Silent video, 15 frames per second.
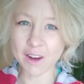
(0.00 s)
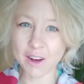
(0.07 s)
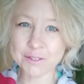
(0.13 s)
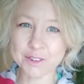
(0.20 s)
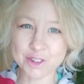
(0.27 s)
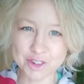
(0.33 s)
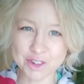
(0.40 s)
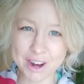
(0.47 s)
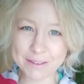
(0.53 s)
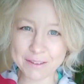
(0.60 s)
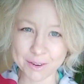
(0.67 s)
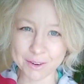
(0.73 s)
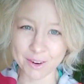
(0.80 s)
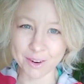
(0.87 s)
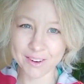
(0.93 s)
She loves the
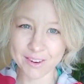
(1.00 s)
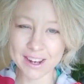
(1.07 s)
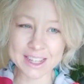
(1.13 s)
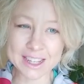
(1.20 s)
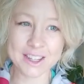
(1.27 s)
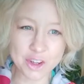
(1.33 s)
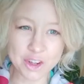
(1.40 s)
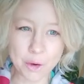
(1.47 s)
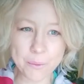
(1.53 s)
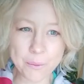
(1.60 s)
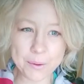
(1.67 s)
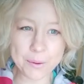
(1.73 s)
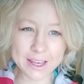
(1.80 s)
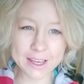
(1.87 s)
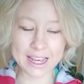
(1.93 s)
travel, like
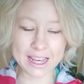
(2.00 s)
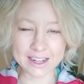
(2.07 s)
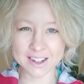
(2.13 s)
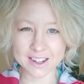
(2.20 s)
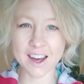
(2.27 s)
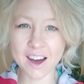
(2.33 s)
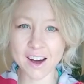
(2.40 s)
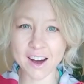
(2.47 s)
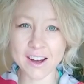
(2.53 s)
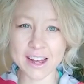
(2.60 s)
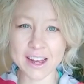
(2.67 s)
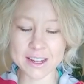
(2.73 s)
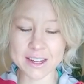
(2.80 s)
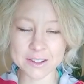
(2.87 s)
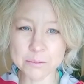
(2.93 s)
going in the
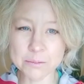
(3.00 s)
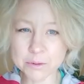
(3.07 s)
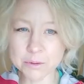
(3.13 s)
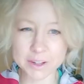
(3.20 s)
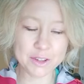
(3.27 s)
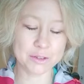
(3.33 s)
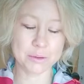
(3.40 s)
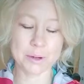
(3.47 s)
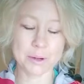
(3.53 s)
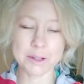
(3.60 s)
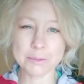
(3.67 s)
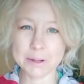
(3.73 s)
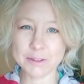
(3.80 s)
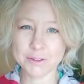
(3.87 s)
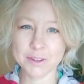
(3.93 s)
car and moving
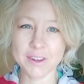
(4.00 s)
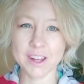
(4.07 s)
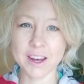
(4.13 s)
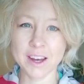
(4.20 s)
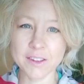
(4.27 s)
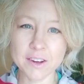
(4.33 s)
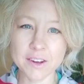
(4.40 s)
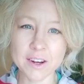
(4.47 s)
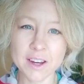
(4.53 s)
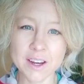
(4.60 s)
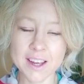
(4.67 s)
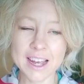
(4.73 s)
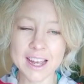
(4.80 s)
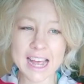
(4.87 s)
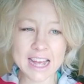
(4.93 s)
to one place to the other.
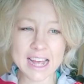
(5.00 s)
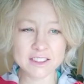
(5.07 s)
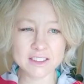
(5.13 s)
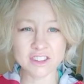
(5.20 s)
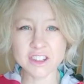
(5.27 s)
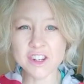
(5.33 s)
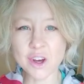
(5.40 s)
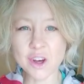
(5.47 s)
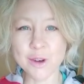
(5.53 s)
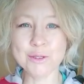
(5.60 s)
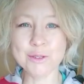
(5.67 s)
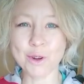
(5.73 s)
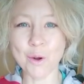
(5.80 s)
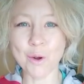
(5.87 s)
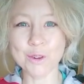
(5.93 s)
And she
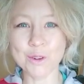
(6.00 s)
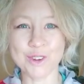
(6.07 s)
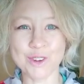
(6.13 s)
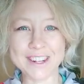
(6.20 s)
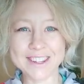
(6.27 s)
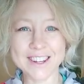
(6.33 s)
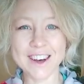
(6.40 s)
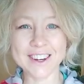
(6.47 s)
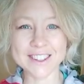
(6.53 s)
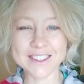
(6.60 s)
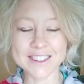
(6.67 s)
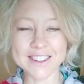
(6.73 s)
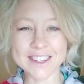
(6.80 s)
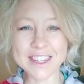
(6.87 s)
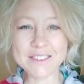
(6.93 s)
knows also at
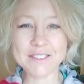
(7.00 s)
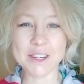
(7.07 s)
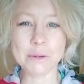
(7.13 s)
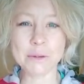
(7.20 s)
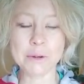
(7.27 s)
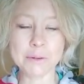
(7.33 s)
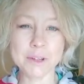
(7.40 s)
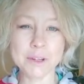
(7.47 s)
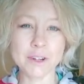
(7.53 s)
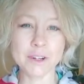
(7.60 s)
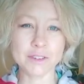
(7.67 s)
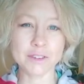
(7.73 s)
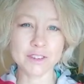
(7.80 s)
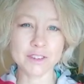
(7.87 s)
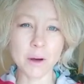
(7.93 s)
night, in the evening, when we're
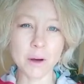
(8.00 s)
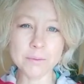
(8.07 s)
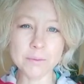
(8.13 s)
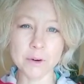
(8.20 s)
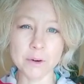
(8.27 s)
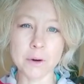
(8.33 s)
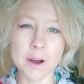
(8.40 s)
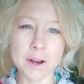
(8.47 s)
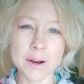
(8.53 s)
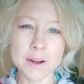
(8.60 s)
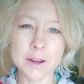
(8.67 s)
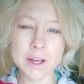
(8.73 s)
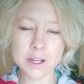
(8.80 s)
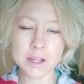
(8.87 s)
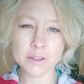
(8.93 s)
going to stop for
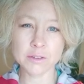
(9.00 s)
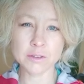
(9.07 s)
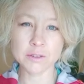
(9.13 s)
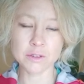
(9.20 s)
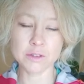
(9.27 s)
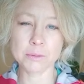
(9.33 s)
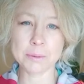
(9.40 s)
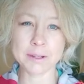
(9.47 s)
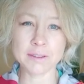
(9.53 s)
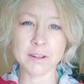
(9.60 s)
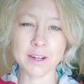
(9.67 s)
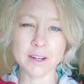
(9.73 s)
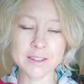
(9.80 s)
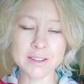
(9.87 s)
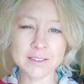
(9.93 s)
her to
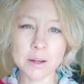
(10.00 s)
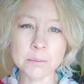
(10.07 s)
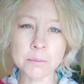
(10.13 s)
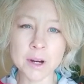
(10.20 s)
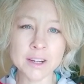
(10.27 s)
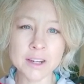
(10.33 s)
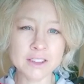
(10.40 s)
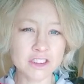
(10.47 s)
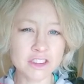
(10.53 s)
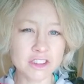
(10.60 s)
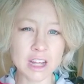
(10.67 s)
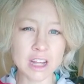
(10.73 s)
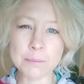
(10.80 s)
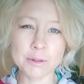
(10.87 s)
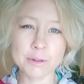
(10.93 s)
spend the night somewhere,
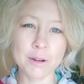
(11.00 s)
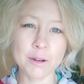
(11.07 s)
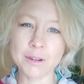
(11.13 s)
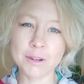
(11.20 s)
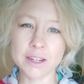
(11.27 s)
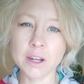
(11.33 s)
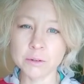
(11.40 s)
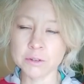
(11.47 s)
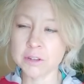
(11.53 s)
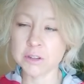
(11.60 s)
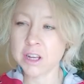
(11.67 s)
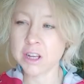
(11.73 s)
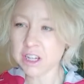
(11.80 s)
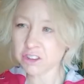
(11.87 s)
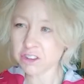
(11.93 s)
she absolutely
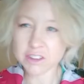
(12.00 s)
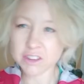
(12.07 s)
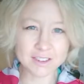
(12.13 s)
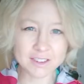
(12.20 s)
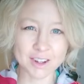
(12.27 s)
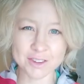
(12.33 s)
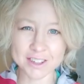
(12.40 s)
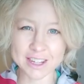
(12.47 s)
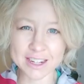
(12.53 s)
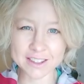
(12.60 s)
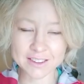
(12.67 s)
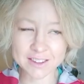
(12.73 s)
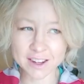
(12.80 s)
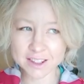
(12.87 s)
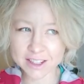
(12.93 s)
knows. She starts to
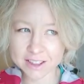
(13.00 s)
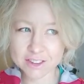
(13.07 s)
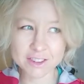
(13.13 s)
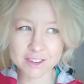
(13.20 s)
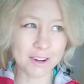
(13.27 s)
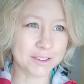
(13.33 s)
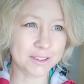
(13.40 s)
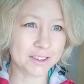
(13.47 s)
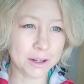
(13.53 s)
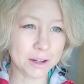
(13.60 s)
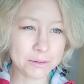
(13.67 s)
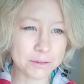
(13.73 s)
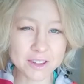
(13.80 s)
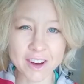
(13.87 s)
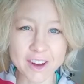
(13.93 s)
get excited, she looks
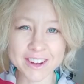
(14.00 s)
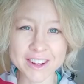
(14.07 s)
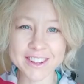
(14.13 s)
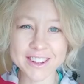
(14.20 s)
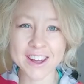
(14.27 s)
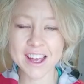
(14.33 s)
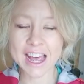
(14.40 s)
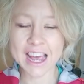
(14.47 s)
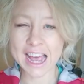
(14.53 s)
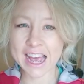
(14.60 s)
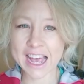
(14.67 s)
outside,